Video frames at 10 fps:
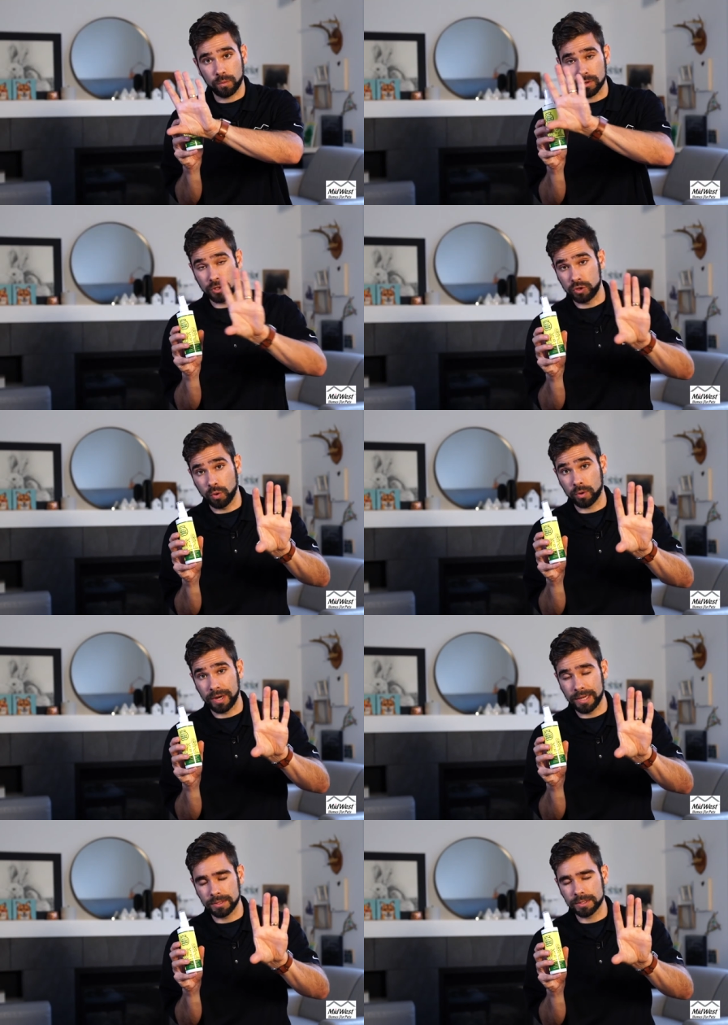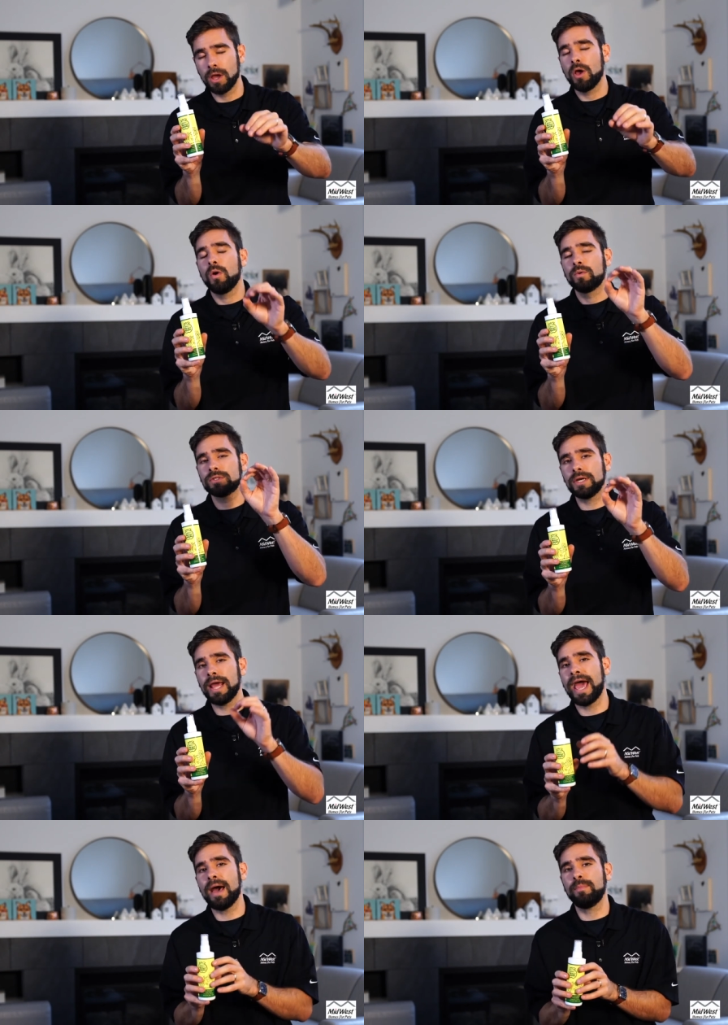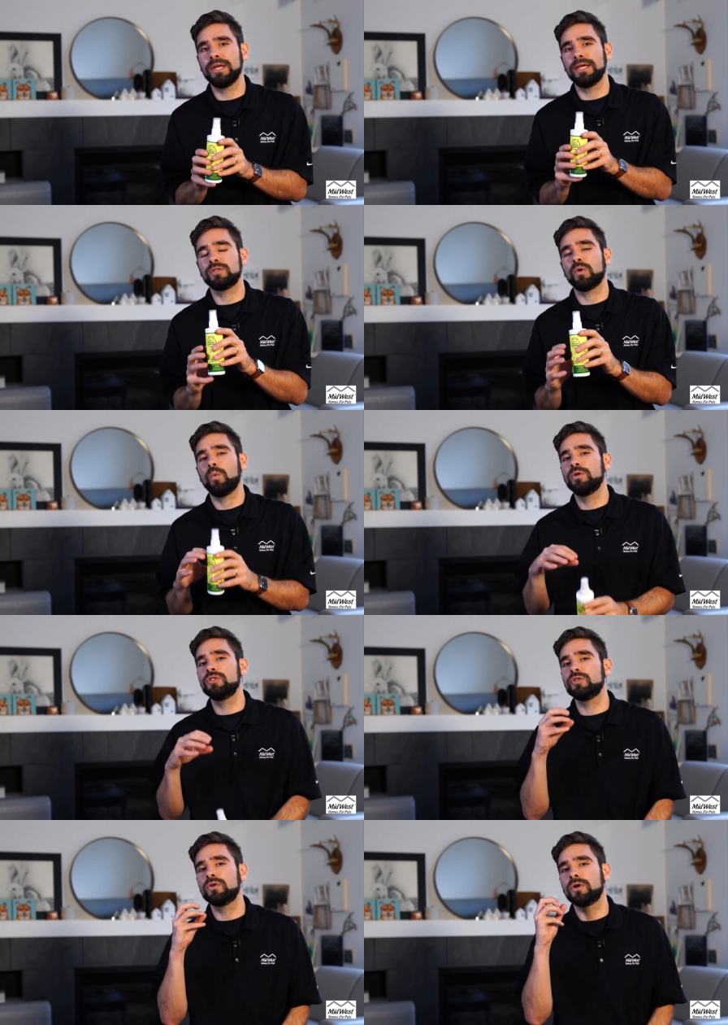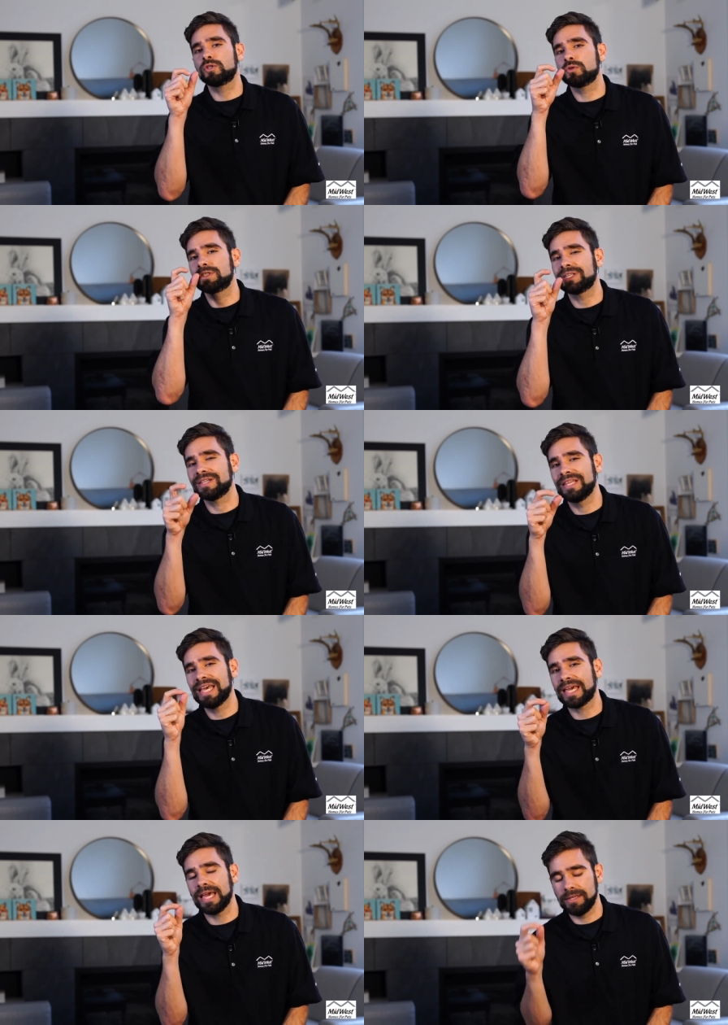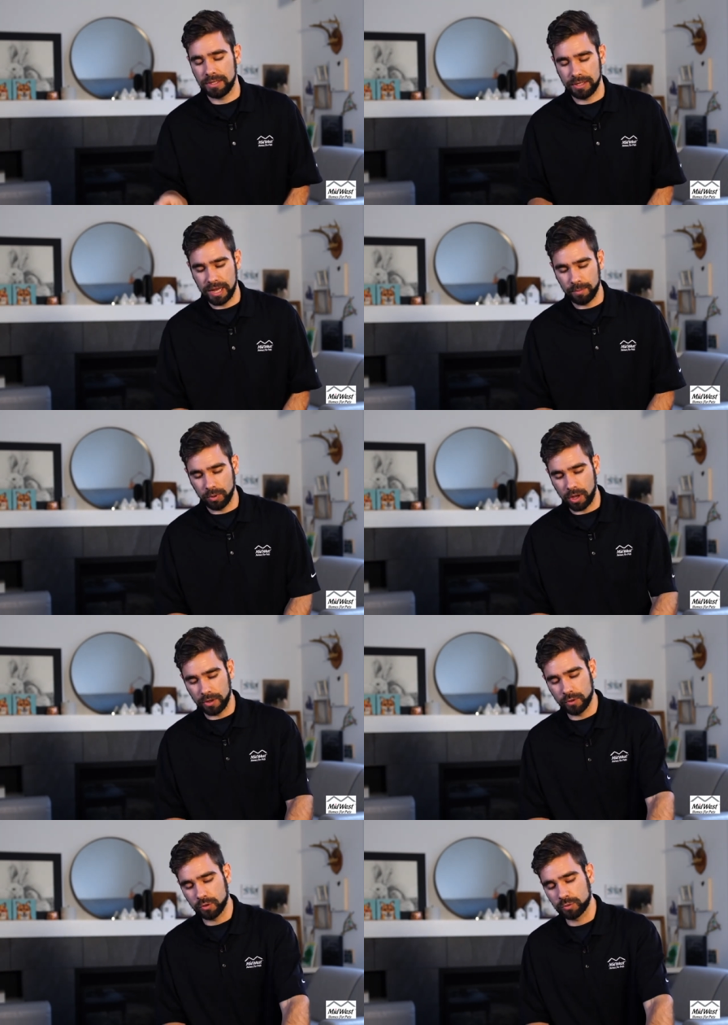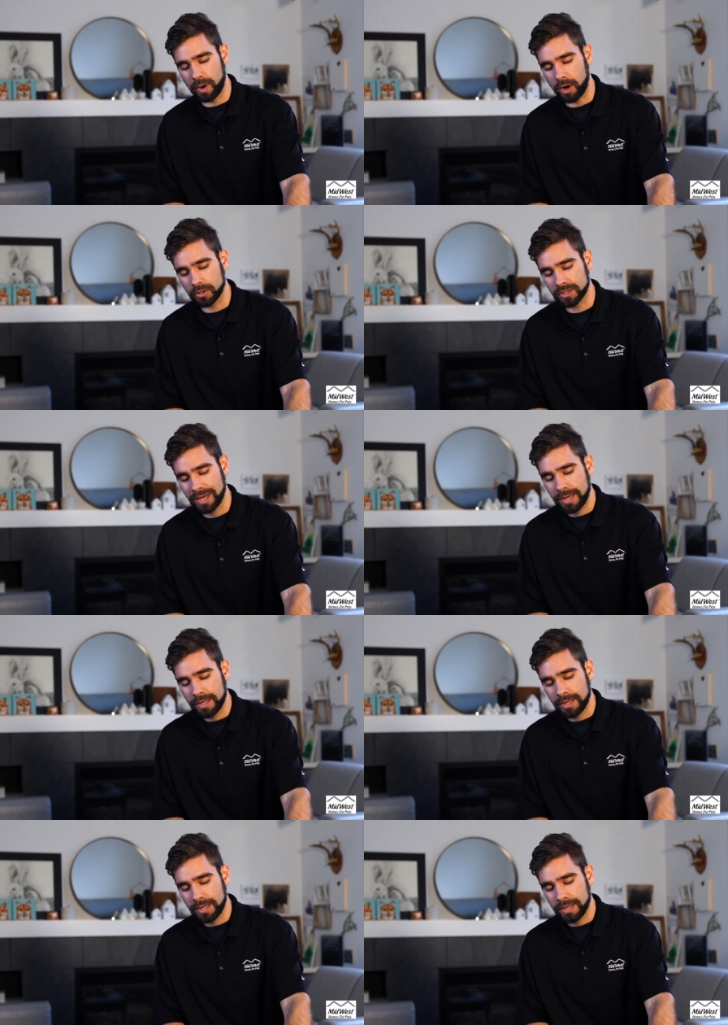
where the door is, what's gonna happen is once your dog starts to lick and to nibble on those bars,